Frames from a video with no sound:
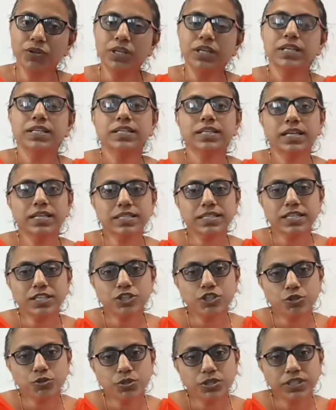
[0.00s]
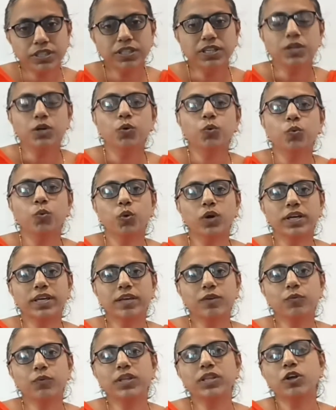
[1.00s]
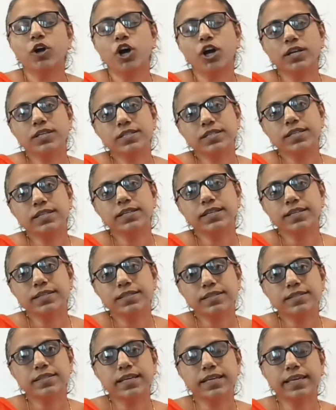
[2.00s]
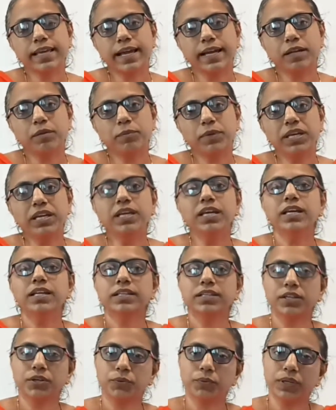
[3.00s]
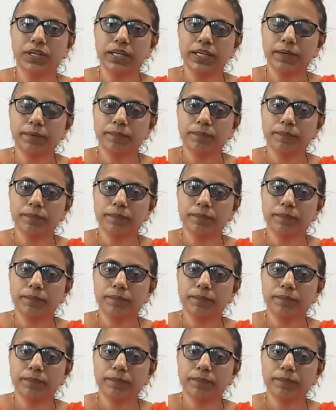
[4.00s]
nursing tutor working with Oyster Nurses Academy, Tiruvalla.